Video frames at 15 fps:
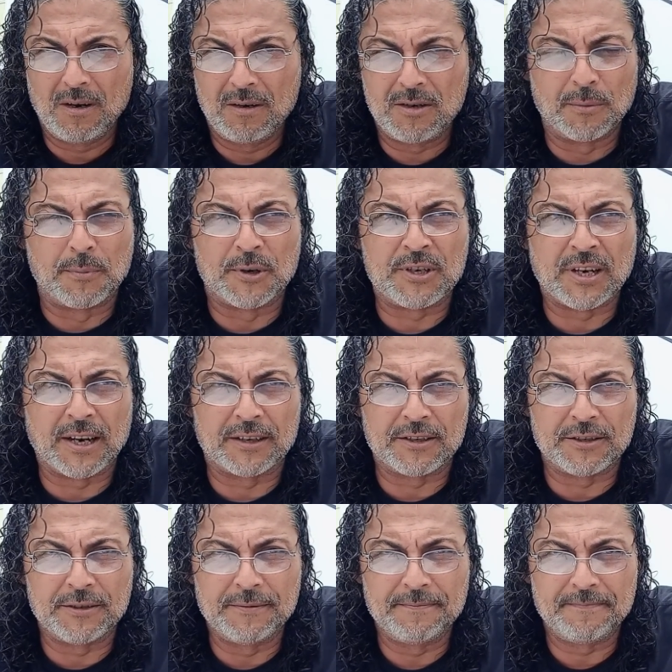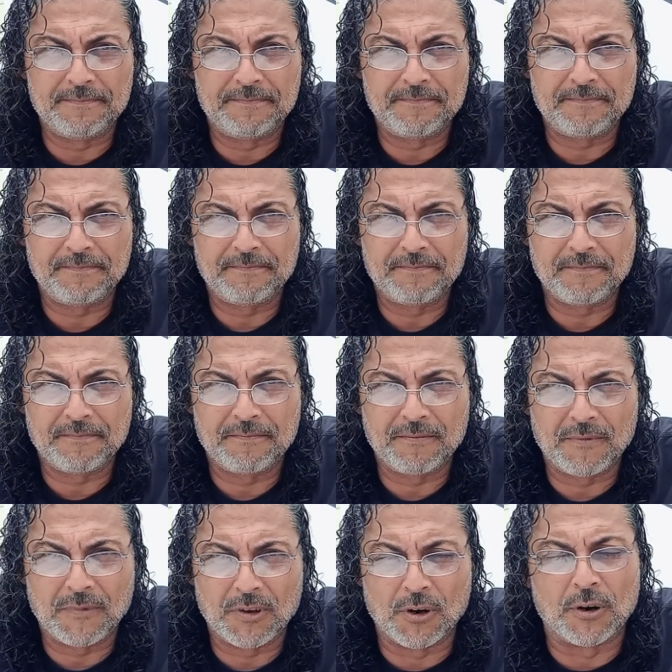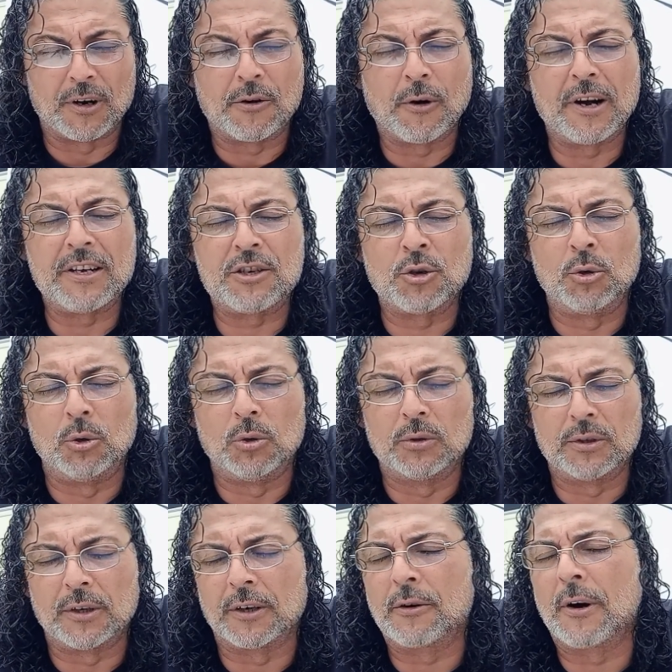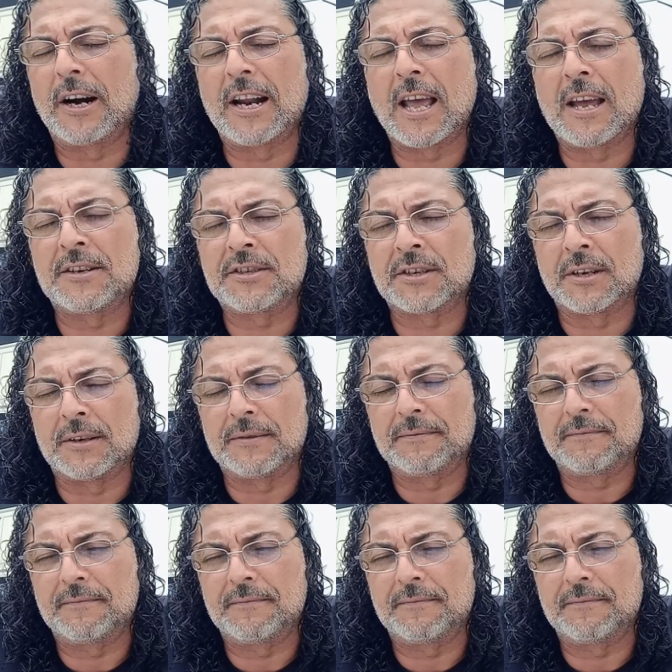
to protect you. They're a great tool, they're a great asset.